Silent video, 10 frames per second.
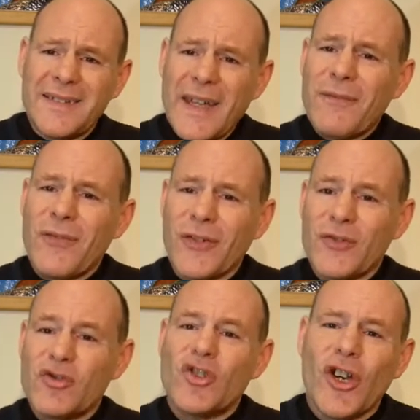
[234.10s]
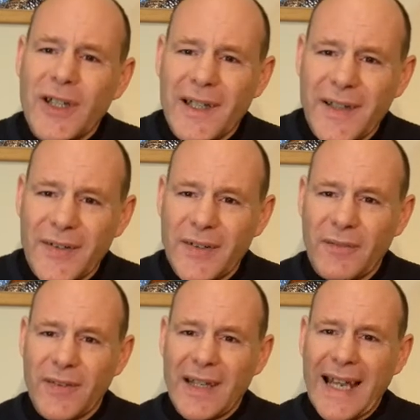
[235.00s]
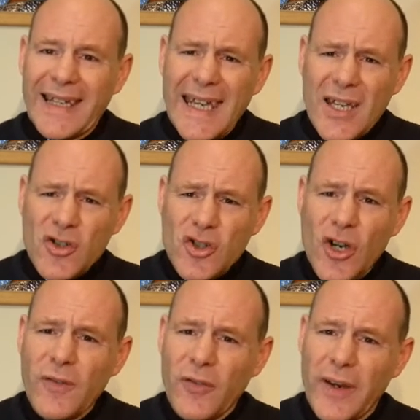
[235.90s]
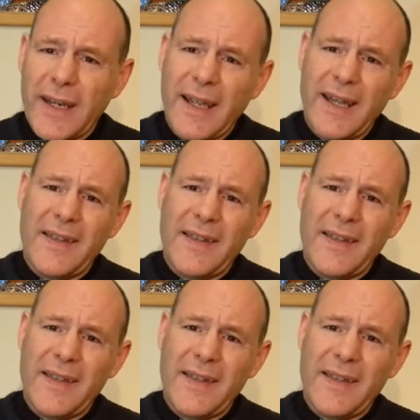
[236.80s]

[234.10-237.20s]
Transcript: different journalists, if you like, each covering